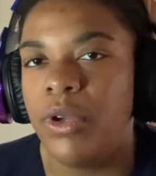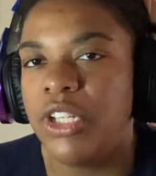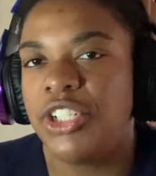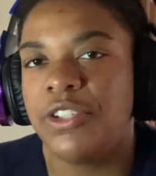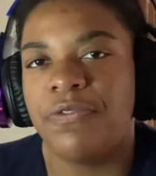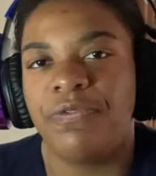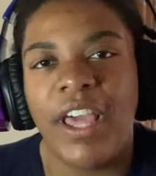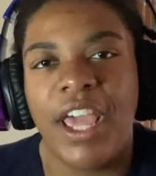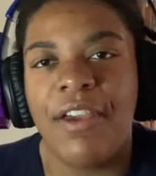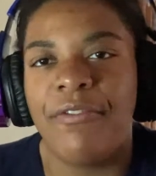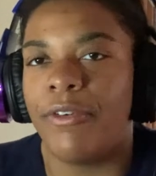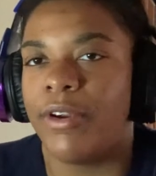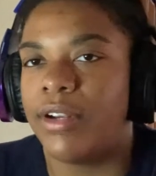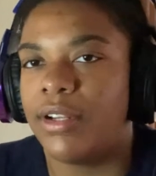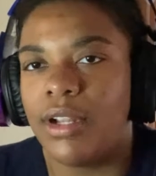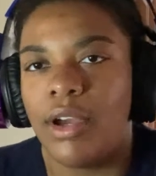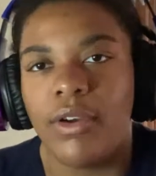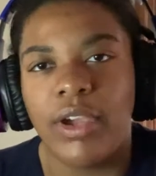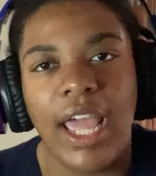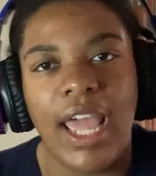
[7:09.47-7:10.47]
What's your
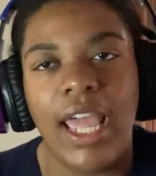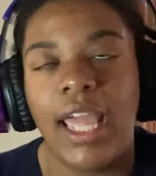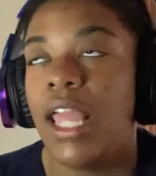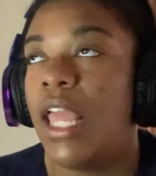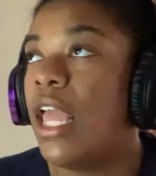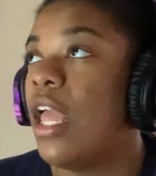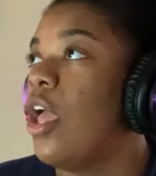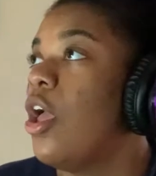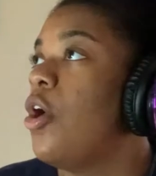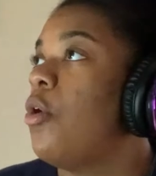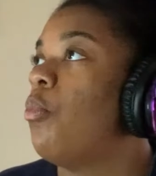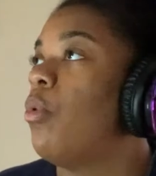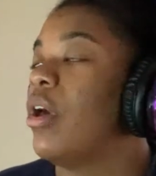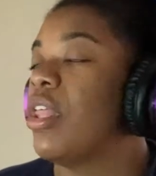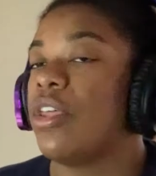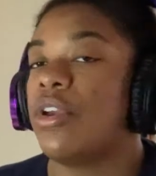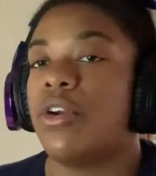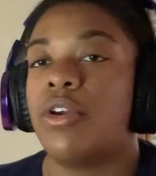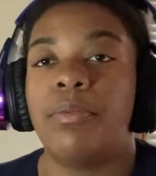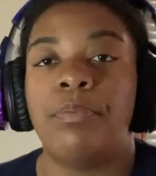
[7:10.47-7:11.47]
favorite, okay?
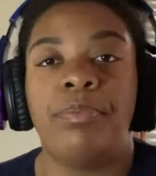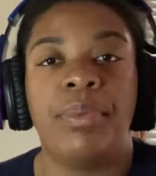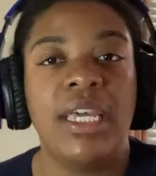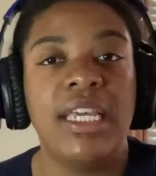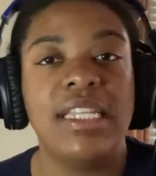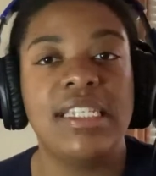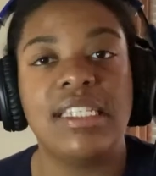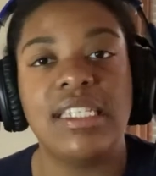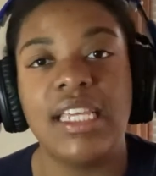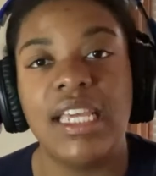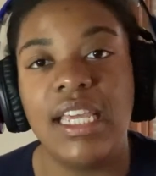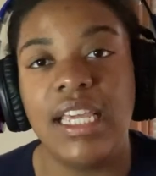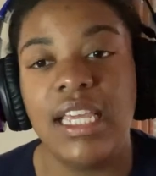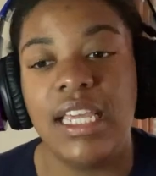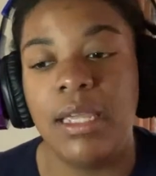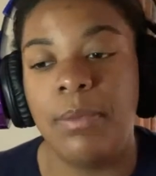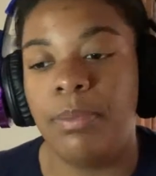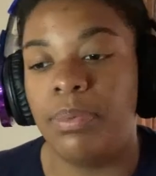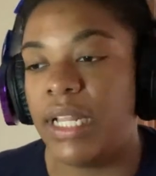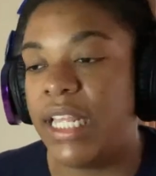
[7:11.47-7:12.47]
Whether
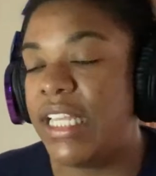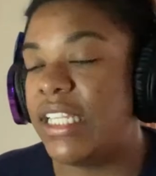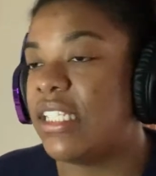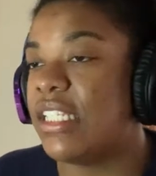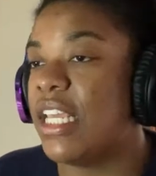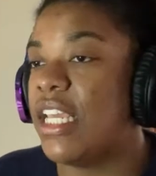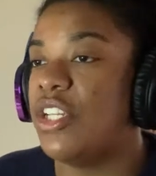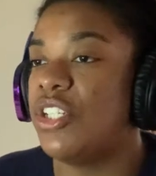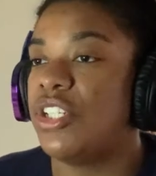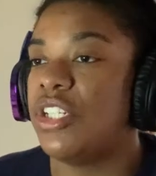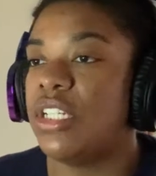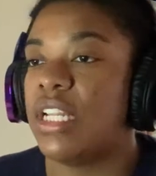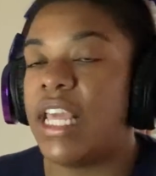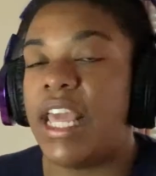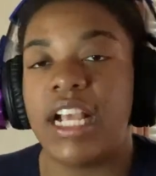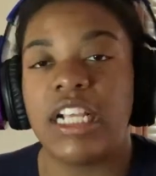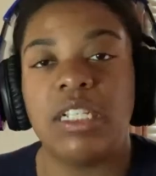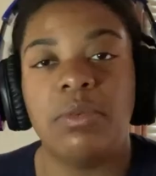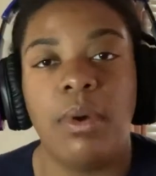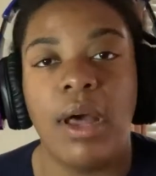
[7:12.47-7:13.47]
PC, PlayStation,
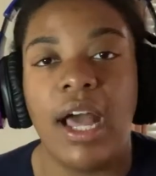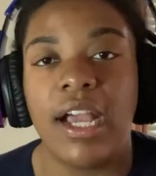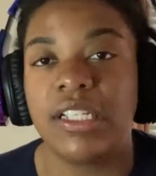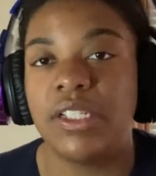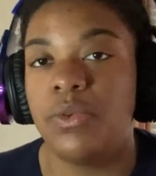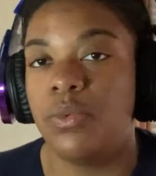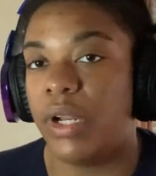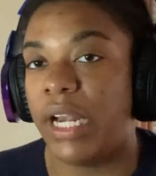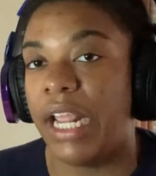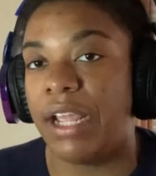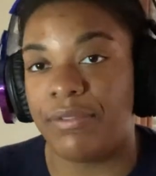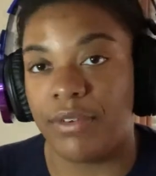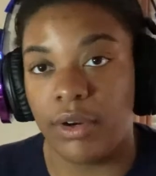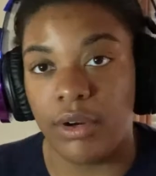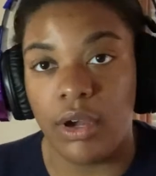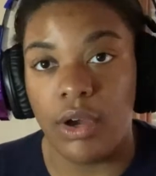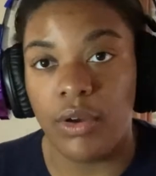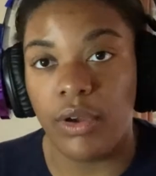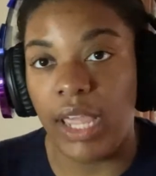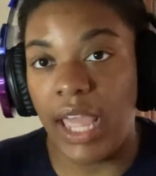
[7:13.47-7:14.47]
Xbox, whatever,
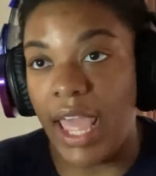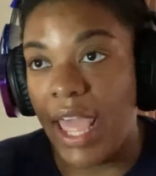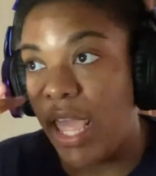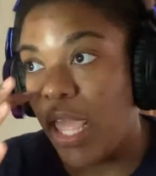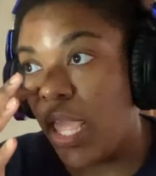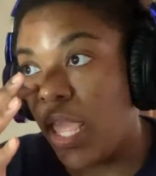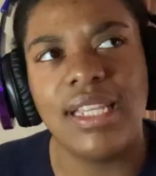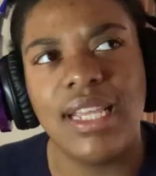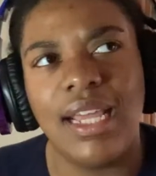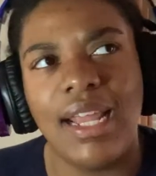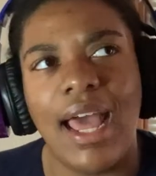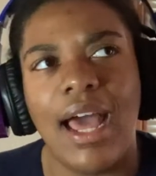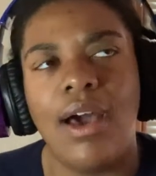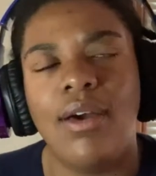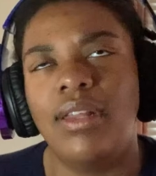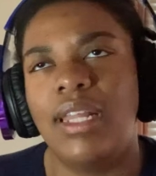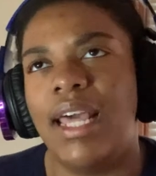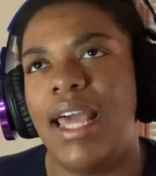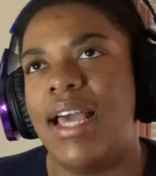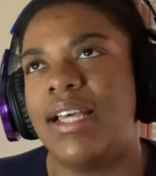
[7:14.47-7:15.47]
okay? Say
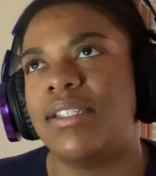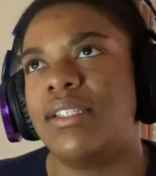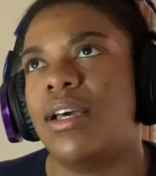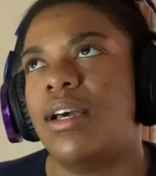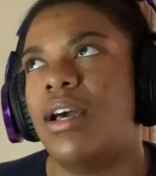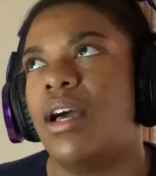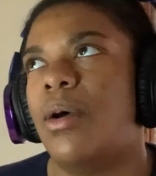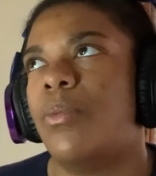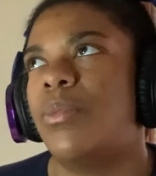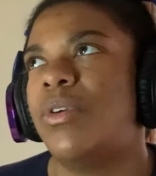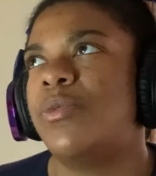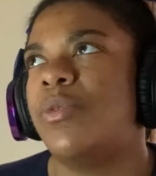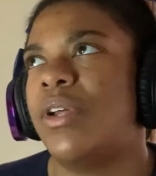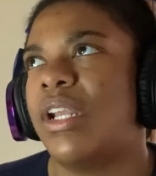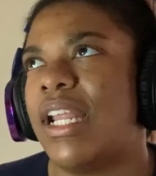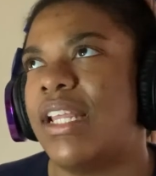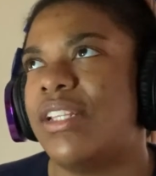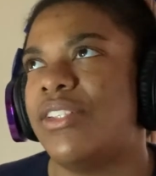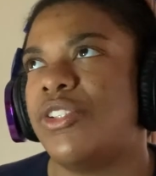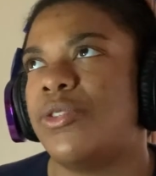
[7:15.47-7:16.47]
Outlast, which
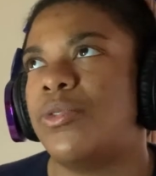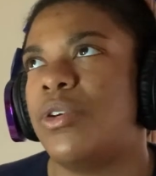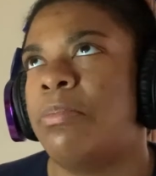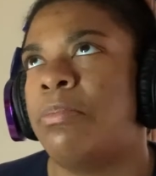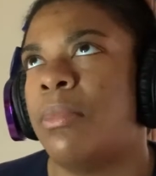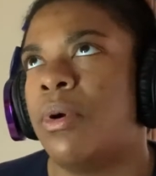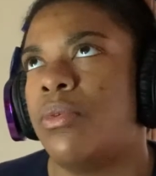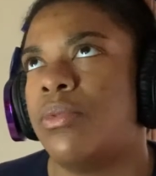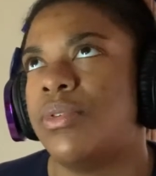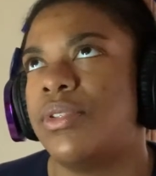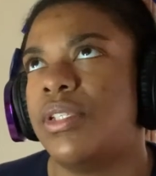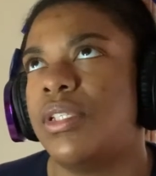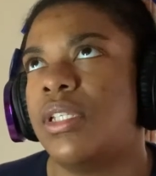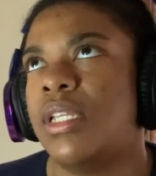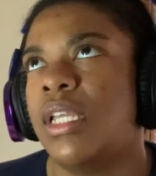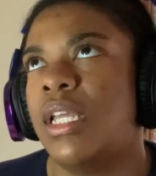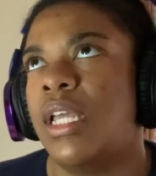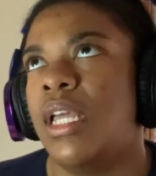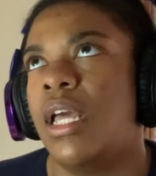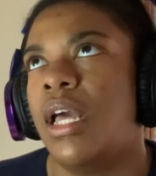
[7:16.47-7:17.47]
one did I enjoy
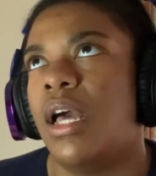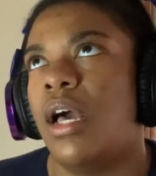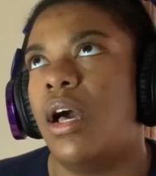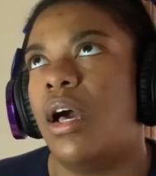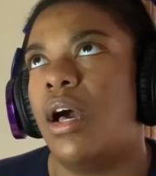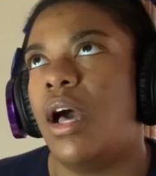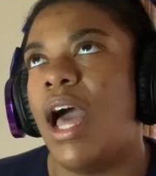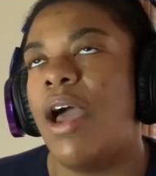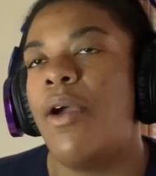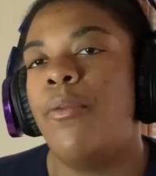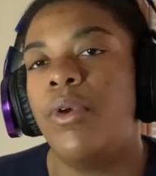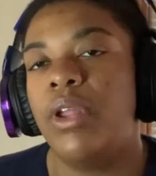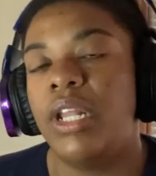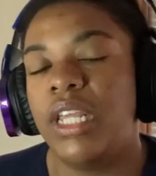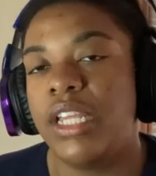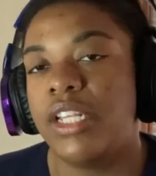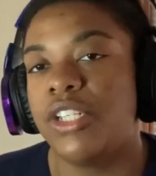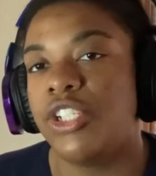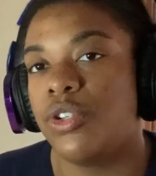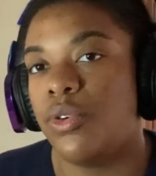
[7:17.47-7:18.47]
most? I
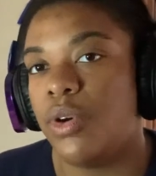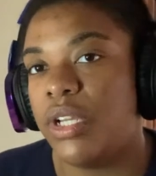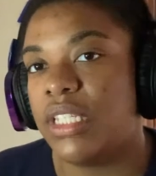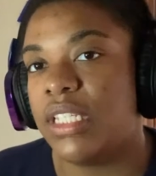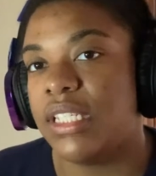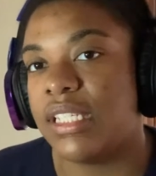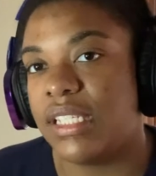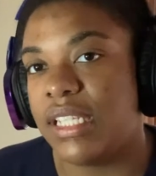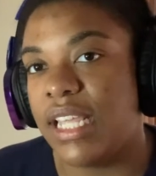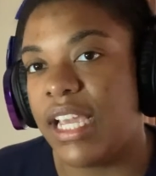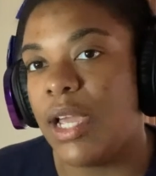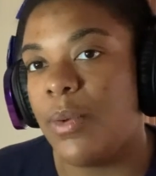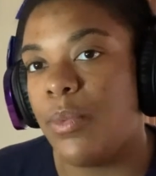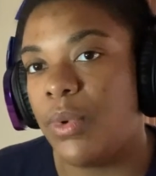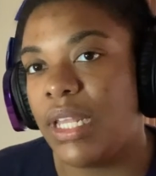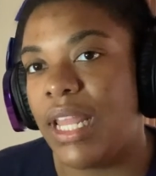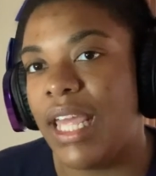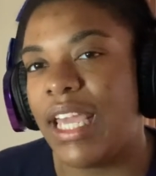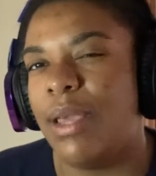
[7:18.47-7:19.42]
really enjoyed the second one.